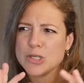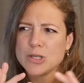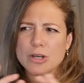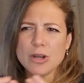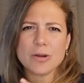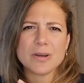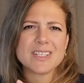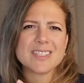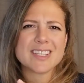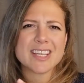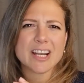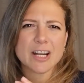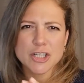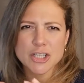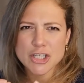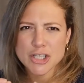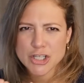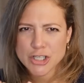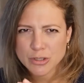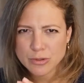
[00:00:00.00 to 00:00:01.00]
you notice that our
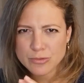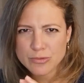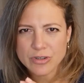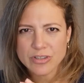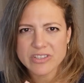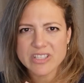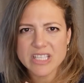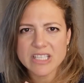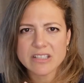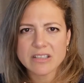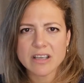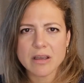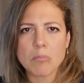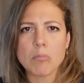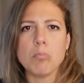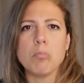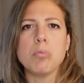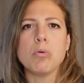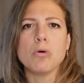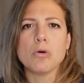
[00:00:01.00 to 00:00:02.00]
children tend to
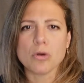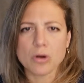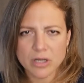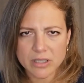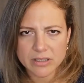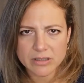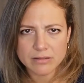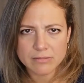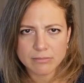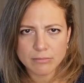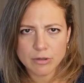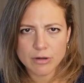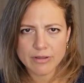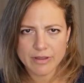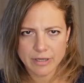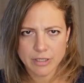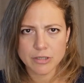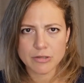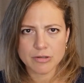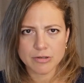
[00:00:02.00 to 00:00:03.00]
get bored more
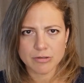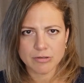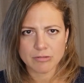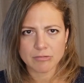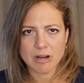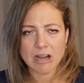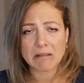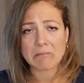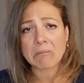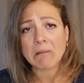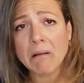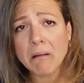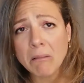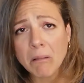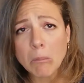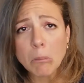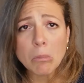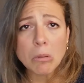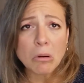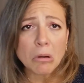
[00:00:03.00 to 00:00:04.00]
than usual, right? Oh,
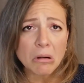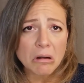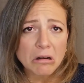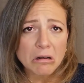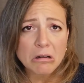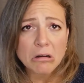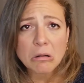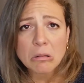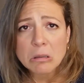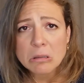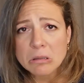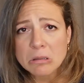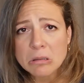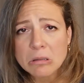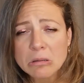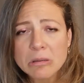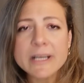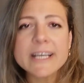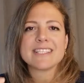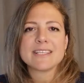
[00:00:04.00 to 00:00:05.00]
I'm bored, I don't know what to
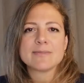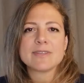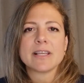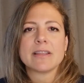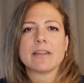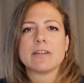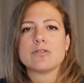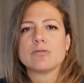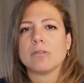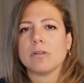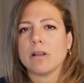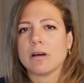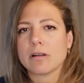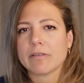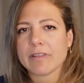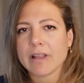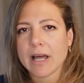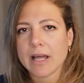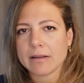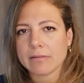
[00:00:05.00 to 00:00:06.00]
do. It seems like they do a lot
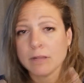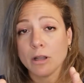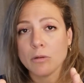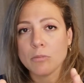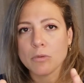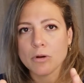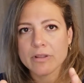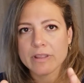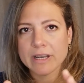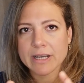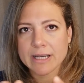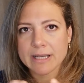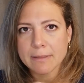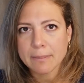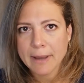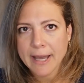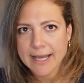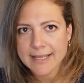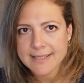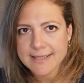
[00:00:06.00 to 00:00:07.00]
of that, a lot more than in the
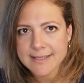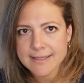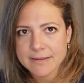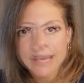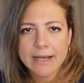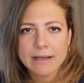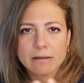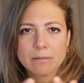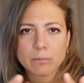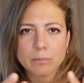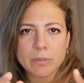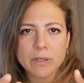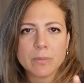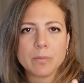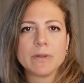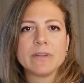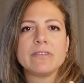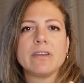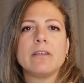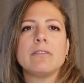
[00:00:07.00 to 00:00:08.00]
past. And
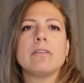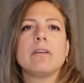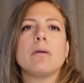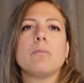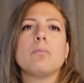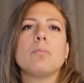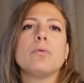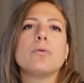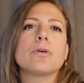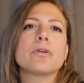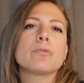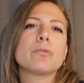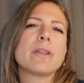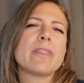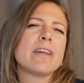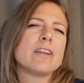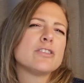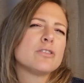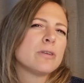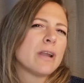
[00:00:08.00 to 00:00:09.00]
people tend to get bored when
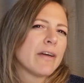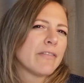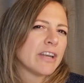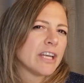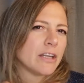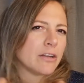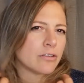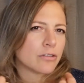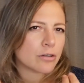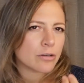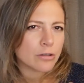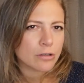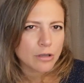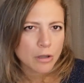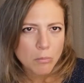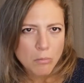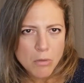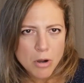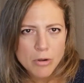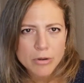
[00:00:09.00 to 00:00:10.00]
they don't have an
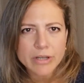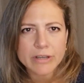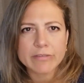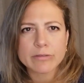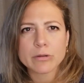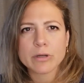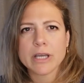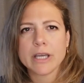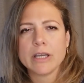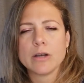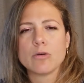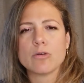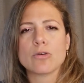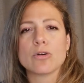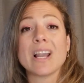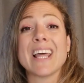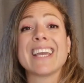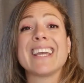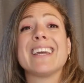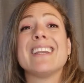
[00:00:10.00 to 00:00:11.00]
internal motive, okay?
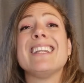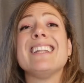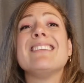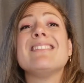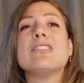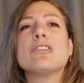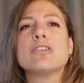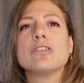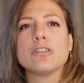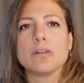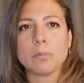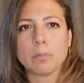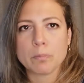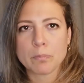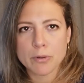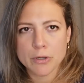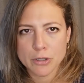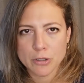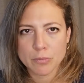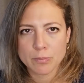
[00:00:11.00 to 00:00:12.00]
Or like an internal
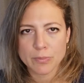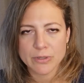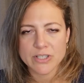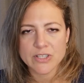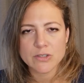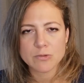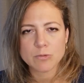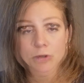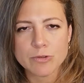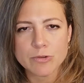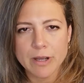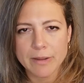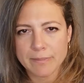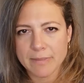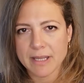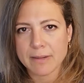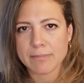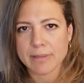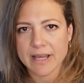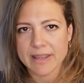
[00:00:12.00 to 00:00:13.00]
purpose. What do I
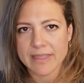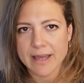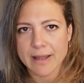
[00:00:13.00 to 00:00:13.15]
mean by